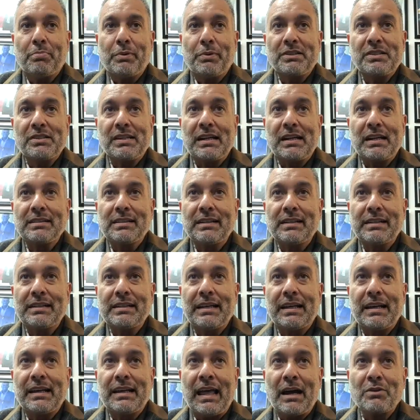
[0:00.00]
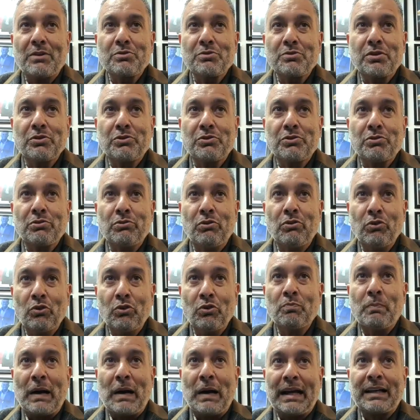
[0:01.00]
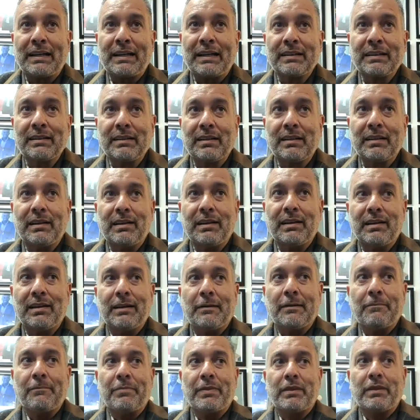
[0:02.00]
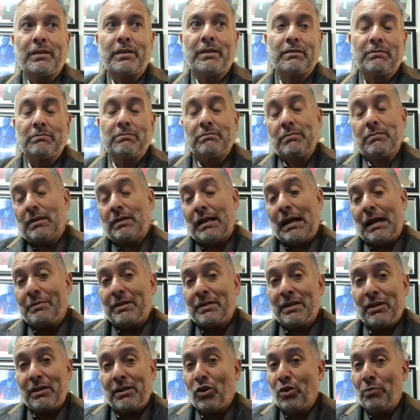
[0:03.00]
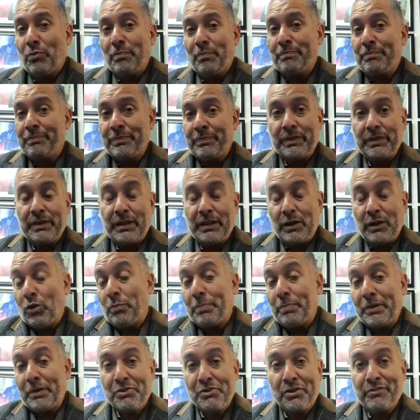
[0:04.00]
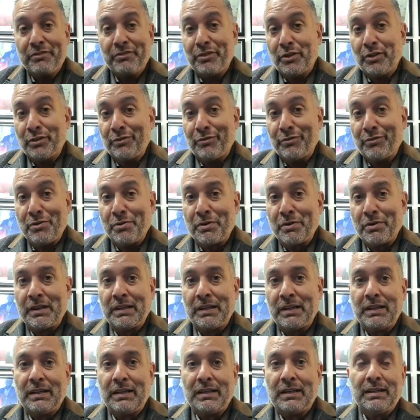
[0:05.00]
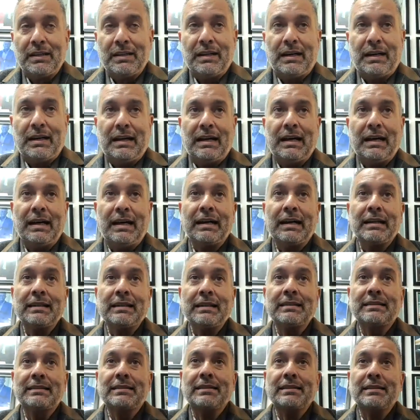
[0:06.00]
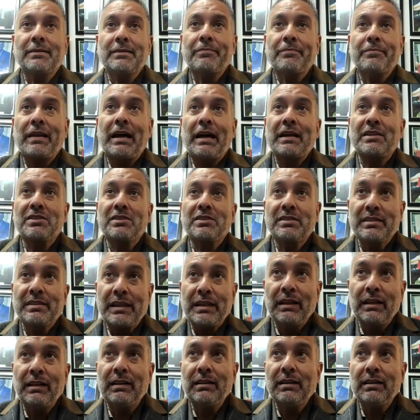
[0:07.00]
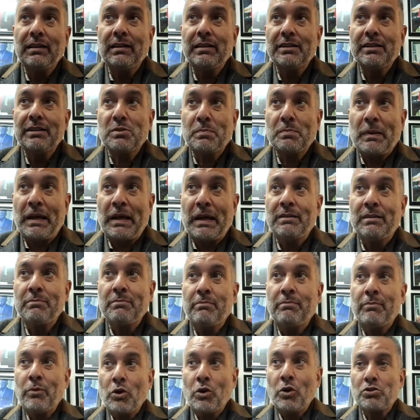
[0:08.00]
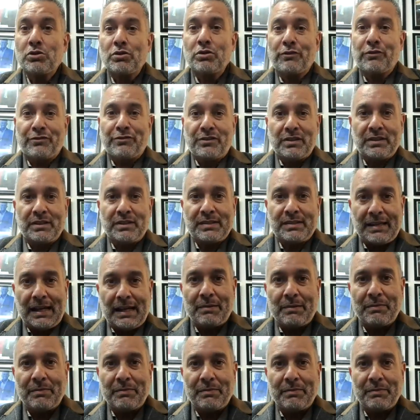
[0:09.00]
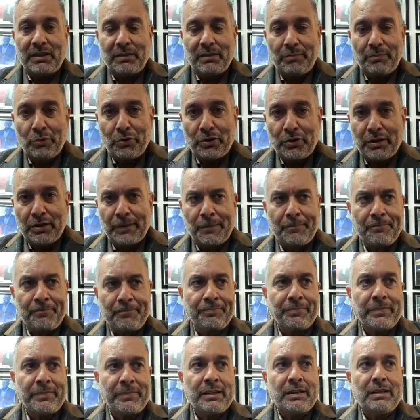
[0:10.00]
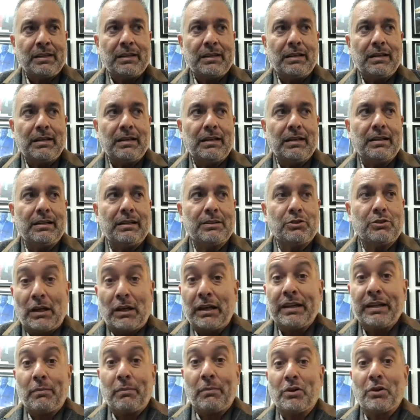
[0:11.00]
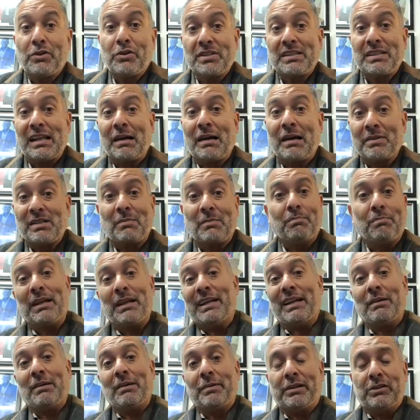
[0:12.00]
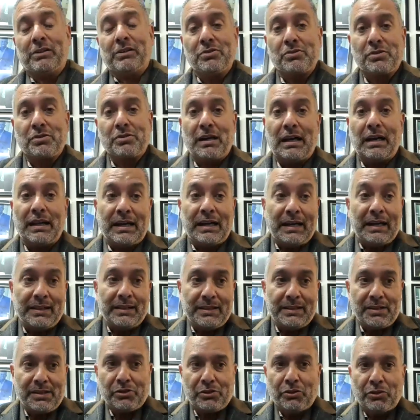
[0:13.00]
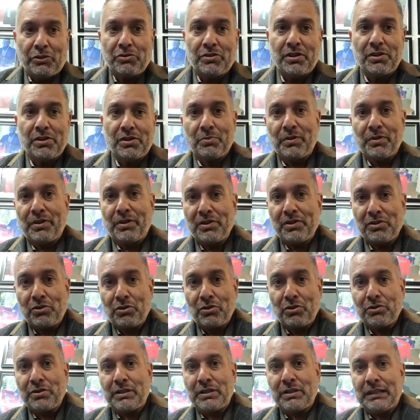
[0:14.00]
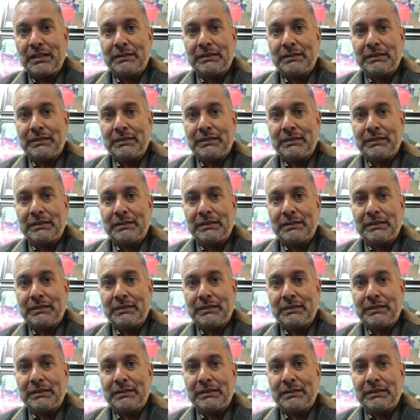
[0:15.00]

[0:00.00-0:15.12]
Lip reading: certainly it allows you to look back, having the whole picture in front of you. And I still spend most of the time in the book telling about his time as a player, and I discussed this with his daughter,